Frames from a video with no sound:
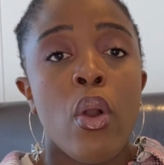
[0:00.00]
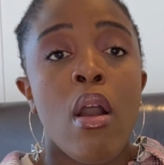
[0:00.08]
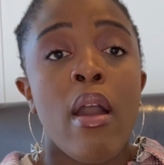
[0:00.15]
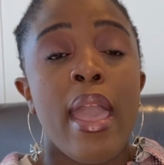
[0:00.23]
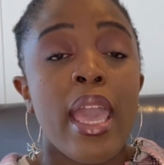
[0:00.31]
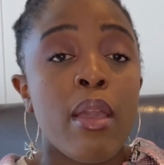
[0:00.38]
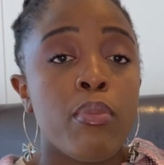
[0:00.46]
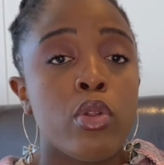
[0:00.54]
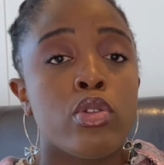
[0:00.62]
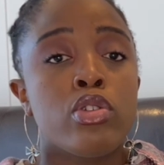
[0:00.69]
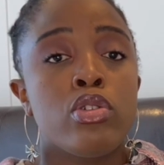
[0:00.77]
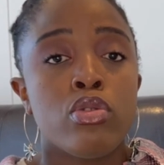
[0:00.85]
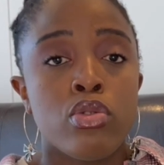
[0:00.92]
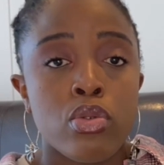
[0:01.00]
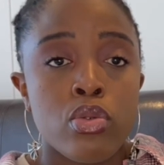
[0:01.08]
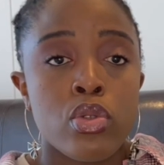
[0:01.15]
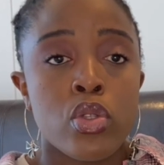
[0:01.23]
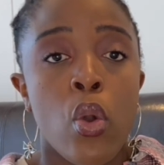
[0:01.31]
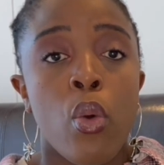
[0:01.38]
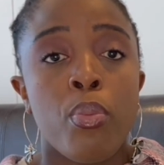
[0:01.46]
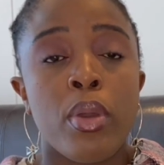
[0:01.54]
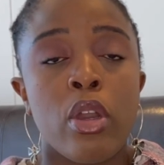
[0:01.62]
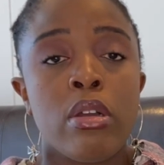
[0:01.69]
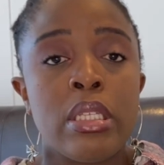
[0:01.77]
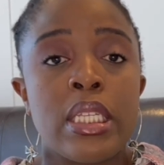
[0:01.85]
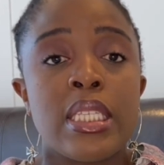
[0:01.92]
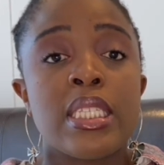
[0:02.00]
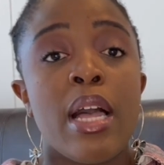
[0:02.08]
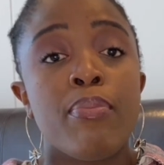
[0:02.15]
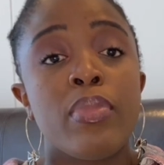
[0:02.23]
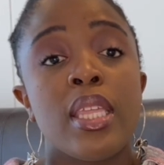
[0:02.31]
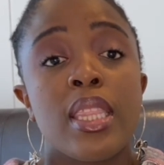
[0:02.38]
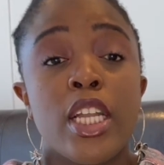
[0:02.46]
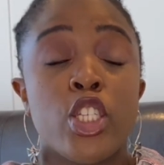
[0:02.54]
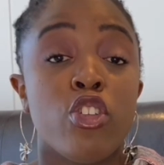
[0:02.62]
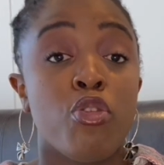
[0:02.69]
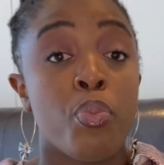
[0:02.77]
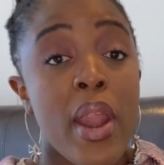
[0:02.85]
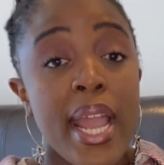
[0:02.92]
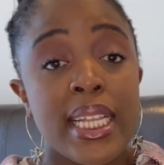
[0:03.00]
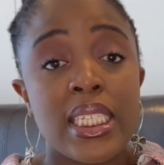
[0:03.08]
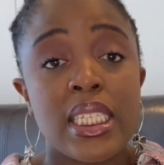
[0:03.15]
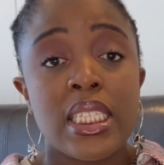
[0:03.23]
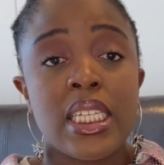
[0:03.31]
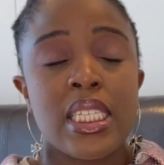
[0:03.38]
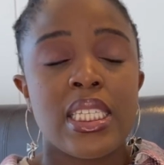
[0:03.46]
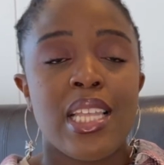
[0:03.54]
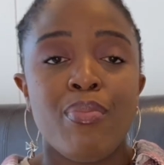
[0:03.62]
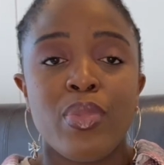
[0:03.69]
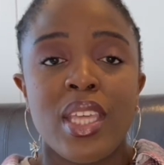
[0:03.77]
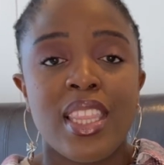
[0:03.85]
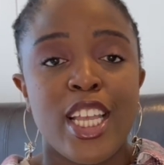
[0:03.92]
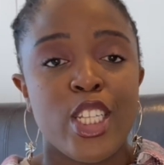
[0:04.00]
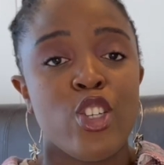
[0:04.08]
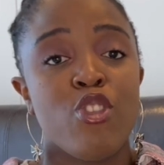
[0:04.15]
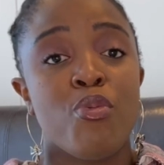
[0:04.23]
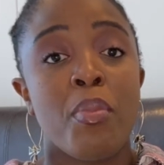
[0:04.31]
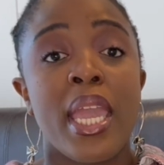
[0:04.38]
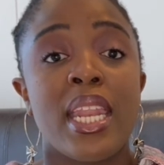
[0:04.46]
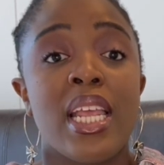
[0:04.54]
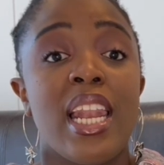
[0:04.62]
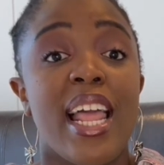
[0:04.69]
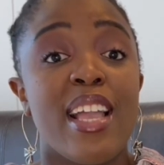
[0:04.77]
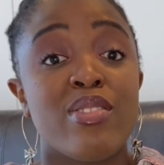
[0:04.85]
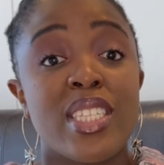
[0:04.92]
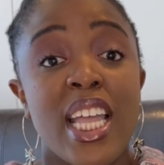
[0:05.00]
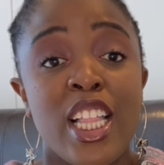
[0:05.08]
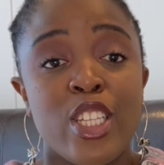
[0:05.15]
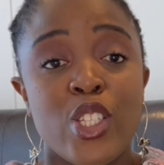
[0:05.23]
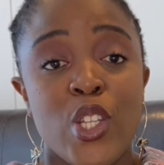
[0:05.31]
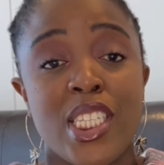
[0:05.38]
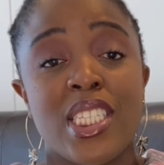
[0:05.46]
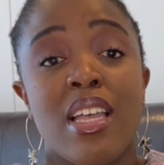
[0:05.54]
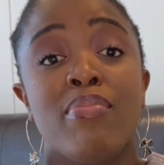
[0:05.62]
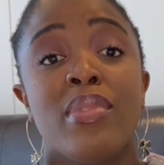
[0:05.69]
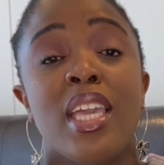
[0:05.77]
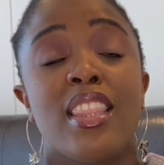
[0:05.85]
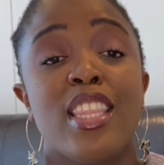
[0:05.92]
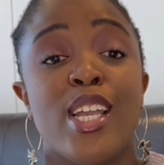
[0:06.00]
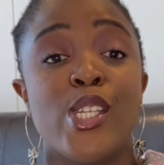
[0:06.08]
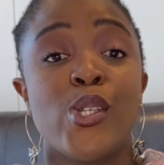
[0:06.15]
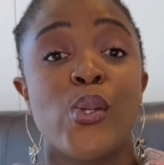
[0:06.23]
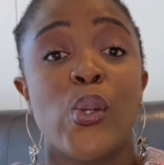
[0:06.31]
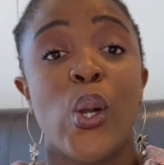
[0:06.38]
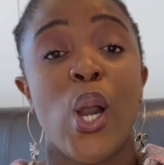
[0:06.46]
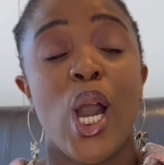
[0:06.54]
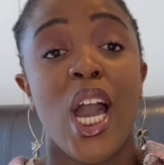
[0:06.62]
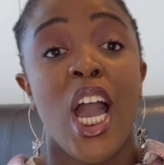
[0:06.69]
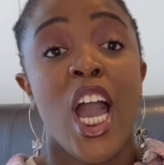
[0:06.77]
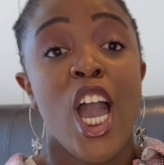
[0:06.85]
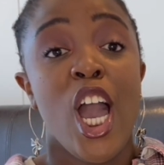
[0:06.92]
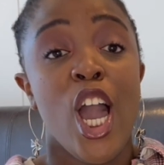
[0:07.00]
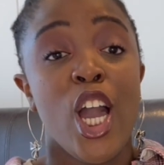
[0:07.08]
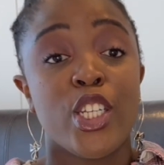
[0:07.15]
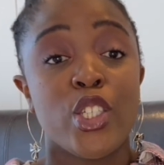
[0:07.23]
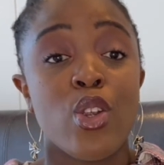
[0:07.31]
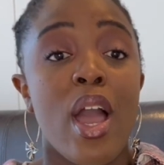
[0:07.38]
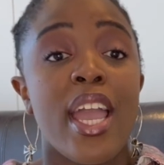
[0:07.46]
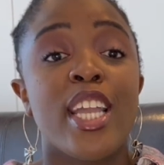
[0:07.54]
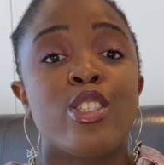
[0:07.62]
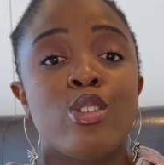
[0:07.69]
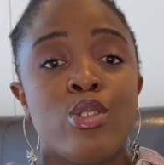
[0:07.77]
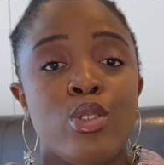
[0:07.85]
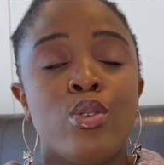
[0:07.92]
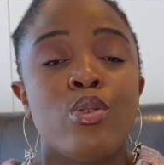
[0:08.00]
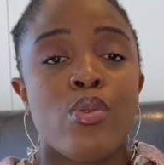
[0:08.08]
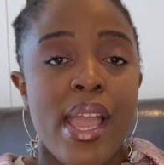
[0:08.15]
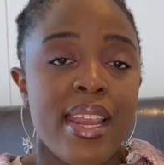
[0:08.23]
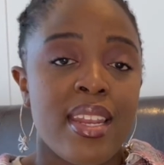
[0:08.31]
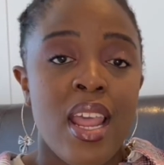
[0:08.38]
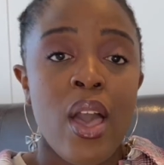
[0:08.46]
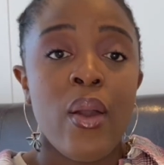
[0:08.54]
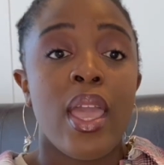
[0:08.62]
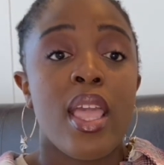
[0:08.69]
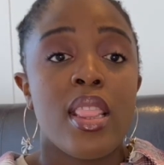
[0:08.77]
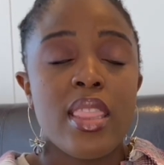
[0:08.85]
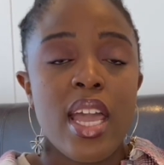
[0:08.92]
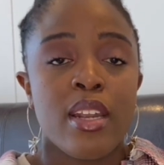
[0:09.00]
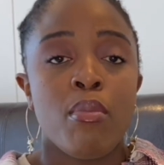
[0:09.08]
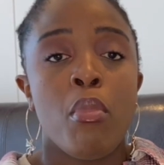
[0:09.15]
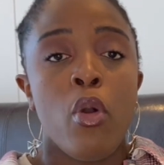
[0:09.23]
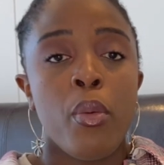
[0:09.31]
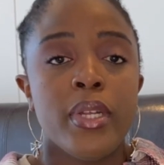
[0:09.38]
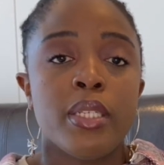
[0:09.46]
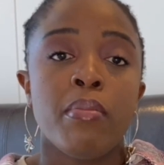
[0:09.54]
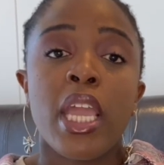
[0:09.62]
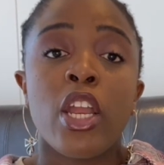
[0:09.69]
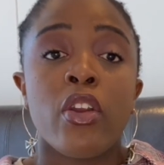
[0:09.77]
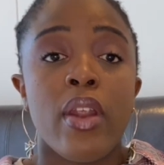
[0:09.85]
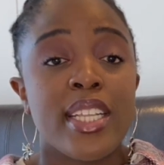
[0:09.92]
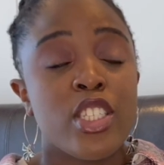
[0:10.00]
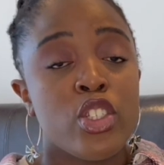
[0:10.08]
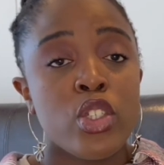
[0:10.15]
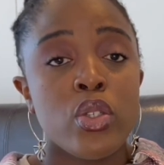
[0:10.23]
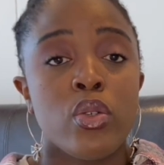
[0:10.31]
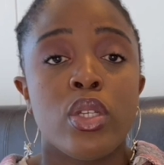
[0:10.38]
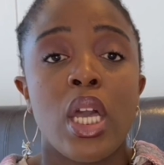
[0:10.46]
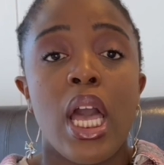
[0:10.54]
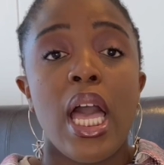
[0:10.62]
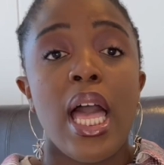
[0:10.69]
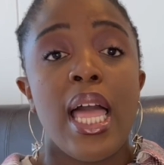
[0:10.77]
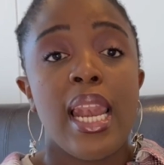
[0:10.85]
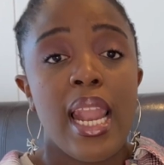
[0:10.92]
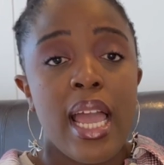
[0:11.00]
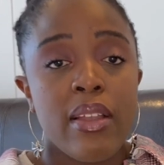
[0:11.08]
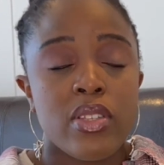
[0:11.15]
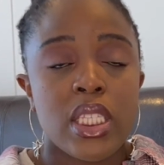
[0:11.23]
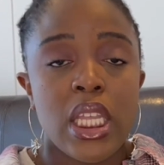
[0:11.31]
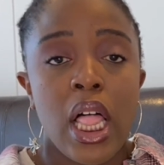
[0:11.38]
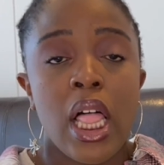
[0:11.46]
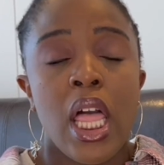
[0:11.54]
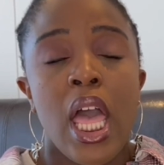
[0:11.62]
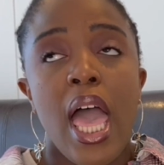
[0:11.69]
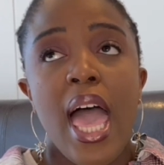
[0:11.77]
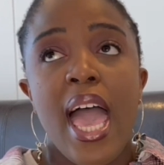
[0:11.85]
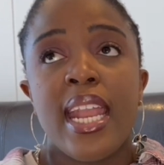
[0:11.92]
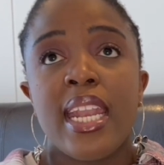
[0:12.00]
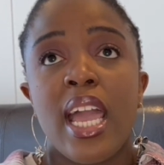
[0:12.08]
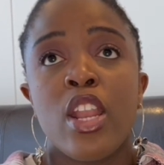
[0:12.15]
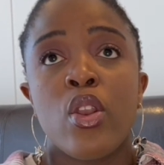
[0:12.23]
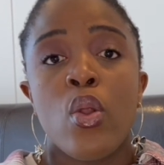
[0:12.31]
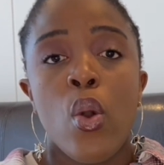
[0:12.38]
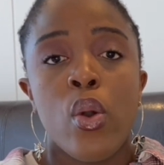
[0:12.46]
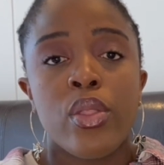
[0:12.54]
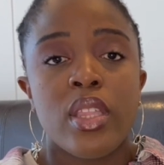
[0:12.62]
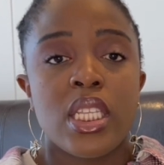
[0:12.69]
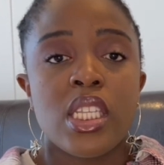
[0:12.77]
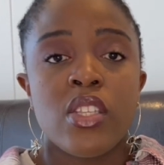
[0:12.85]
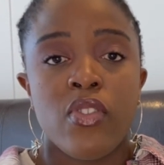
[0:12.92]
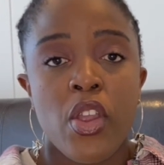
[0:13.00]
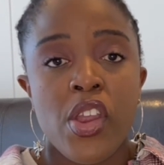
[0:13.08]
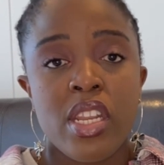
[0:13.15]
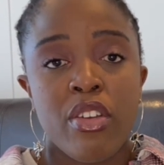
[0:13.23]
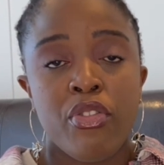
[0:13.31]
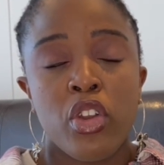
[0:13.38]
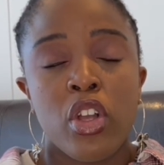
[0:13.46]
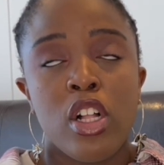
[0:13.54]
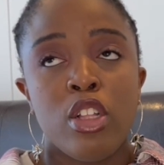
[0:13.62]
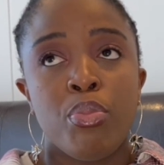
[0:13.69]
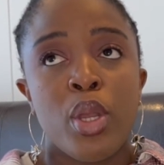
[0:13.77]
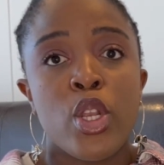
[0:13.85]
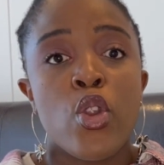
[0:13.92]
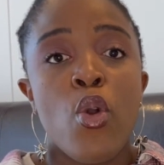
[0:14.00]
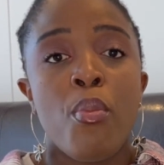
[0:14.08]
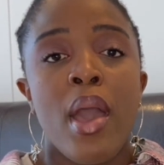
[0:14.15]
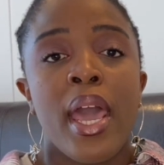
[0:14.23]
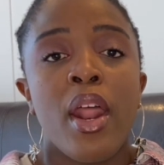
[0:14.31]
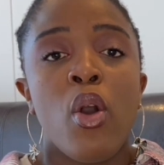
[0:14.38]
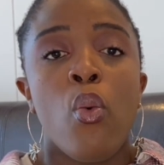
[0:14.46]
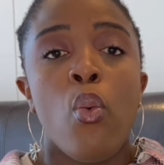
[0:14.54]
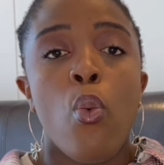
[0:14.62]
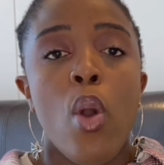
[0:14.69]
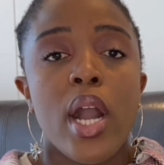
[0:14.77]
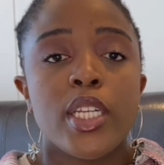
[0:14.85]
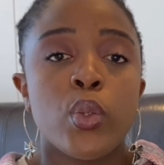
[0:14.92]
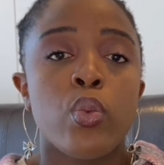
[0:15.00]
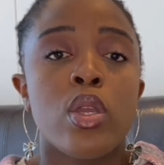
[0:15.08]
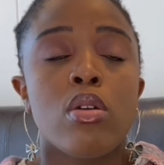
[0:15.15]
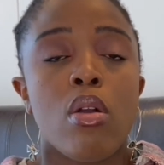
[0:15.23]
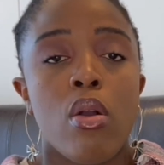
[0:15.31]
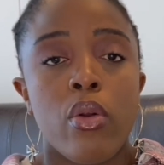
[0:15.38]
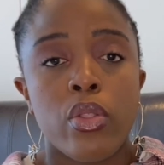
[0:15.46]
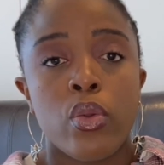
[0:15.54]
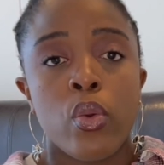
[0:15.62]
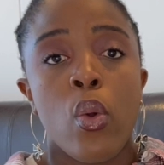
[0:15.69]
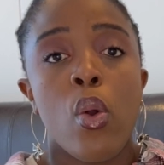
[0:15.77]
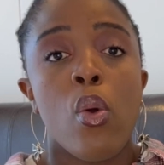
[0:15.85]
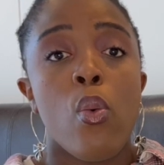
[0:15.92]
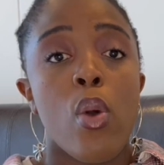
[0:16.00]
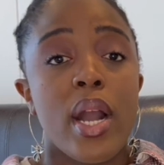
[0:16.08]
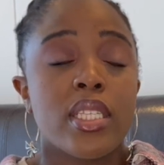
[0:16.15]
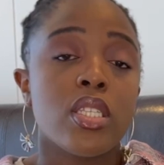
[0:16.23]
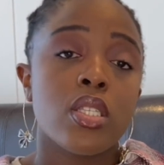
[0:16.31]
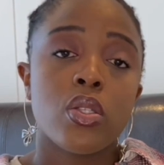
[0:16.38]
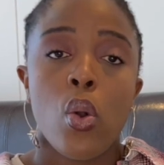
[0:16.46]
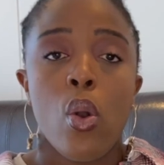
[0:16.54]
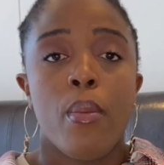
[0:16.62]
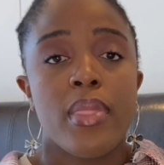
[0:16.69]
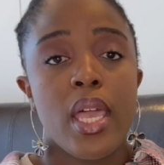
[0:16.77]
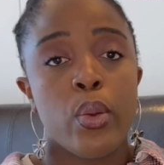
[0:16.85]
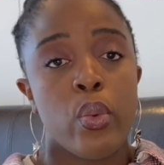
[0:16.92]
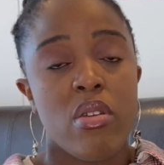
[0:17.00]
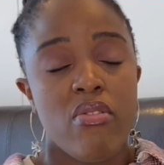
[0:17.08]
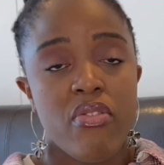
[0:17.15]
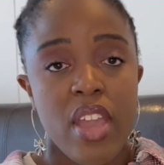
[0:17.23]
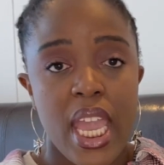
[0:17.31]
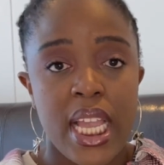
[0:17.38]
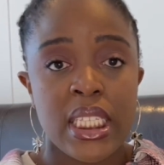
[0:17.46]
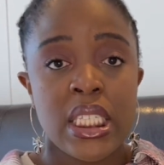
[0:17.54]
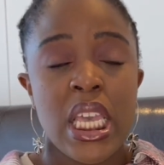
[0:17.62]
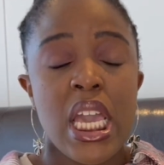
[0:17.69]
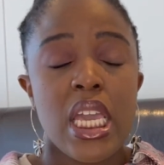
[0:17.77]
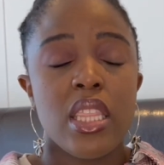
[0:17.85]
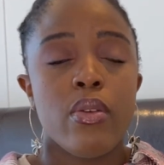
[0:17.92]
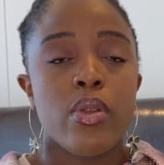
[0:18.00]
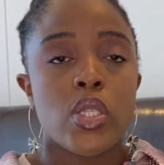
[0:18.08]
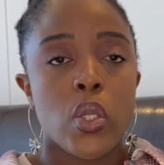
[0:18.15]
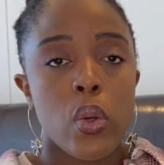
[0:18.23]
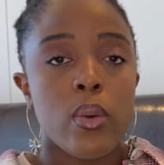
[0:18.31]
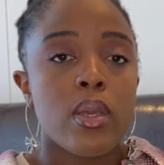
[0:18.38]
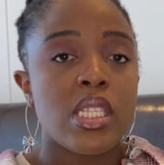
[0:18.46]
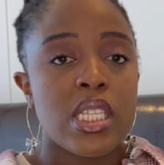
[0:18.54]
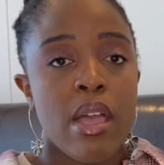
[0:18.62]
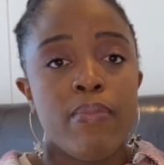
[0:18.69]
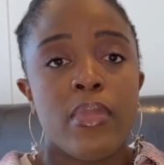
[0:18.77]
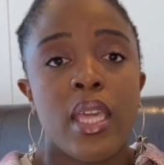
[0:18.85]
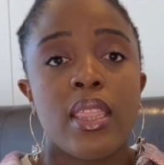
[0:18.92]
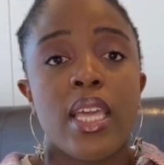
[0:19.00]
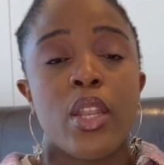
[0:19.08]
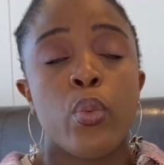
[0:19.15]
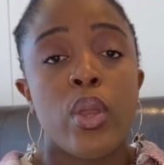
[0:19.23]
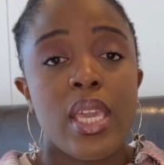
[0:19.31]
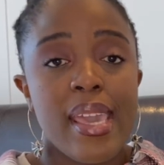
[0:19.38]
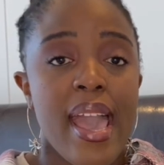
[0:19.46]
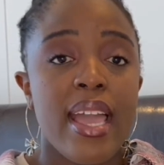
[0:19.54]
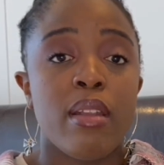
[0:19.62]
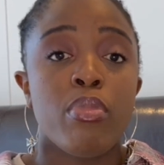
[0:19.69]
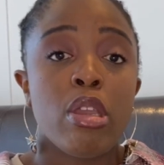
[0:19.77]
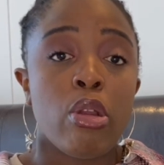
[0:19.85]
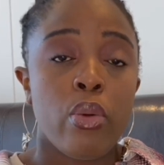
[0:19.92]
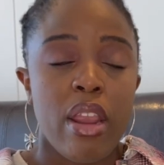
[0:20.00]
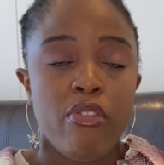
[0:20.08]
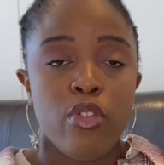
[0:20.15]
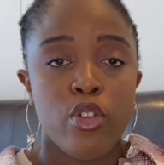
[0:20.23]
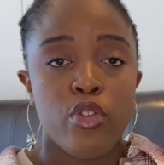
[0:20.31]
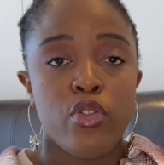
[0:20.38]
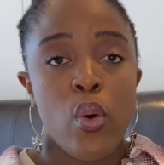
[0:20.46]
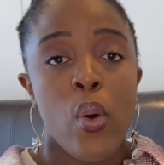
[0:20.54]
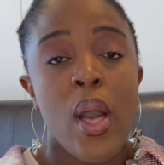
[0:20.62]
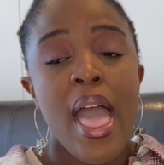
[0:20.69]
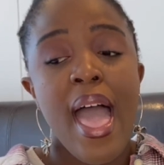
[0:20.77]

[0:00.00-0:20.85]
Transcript: are able to do so, because it's something that you've practiced. It's something that you've made a lifestyle. It's not something that you are trying to do right now in that moment. Make gratitude a lifestyle. And I know this is very difficult, but no matter what we go through or what storm that we face, there is always something that we can be grateful for.